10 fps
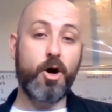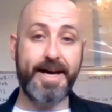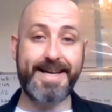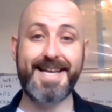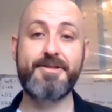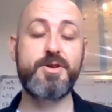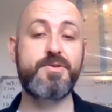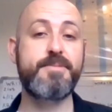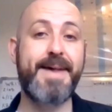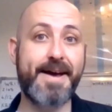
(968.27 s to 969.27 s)
Okay, let's do
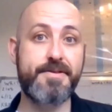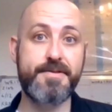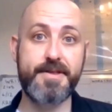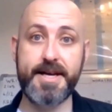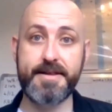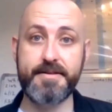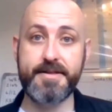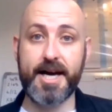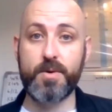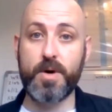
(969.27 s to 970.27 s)
some
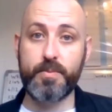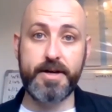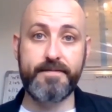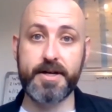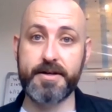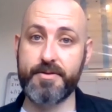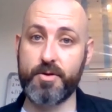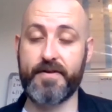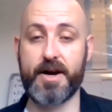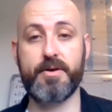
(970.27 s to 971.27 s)
exercises on what we have learned
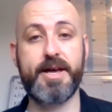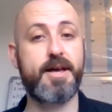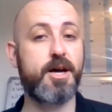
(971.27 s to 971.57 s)
so far, okay?